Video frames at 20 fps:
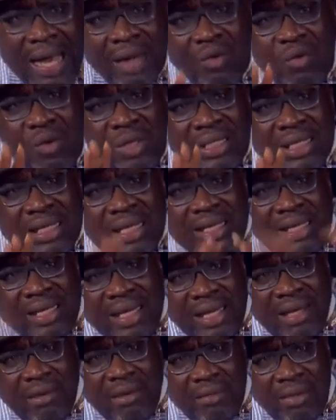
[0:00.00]
we didn't
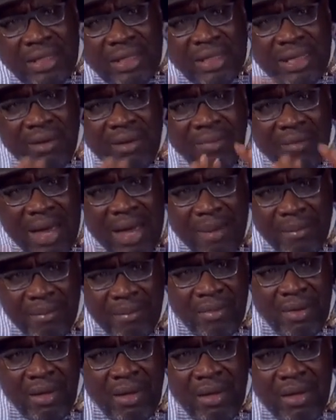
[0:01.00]
kill, we didn't maim.
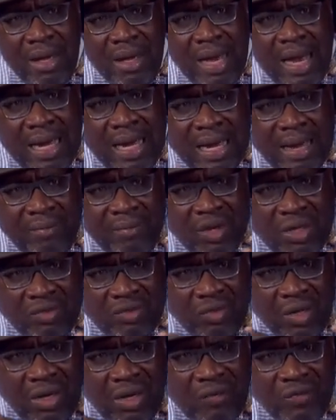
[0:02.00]
And I'm not
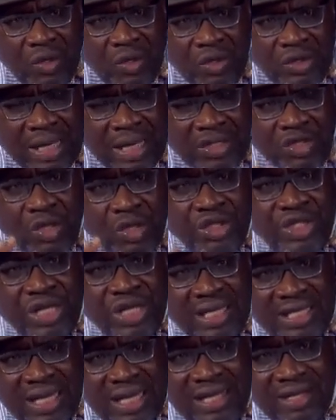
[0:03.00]
one of those
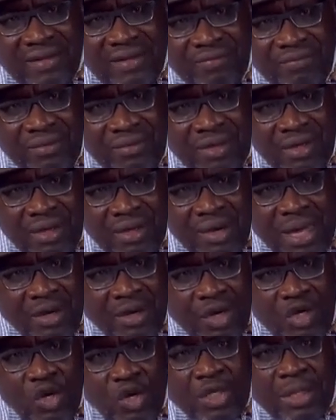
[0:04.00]
associated. I
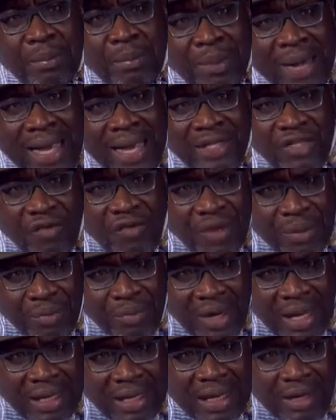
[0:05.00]
don't know the price of a
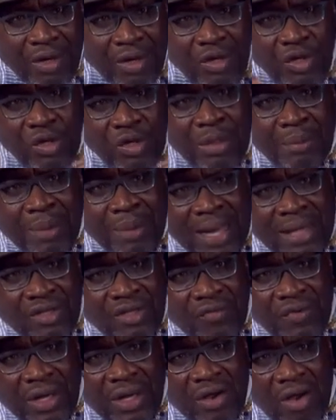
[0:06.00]
bullet. I don't know the price
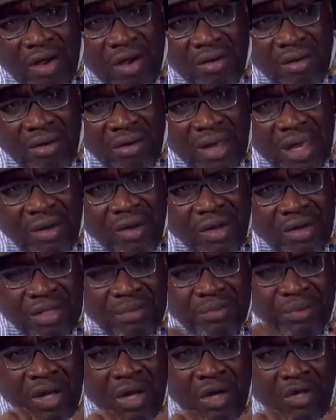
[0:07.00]
of a gun. I don't
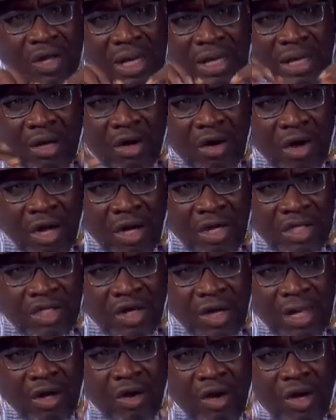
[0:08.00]
belong to any cult
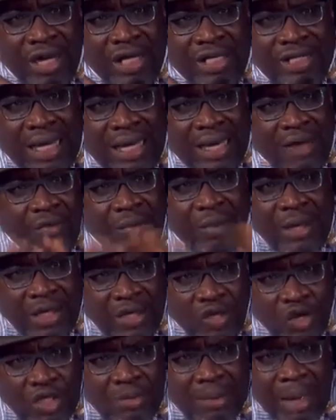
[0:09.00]
or encourage that. Everybody
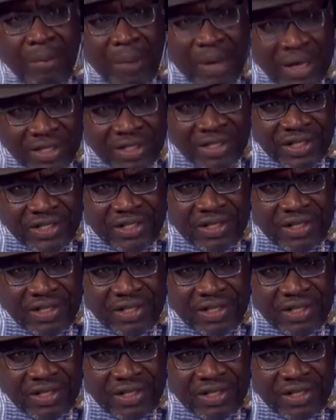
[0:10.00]
knows my politics.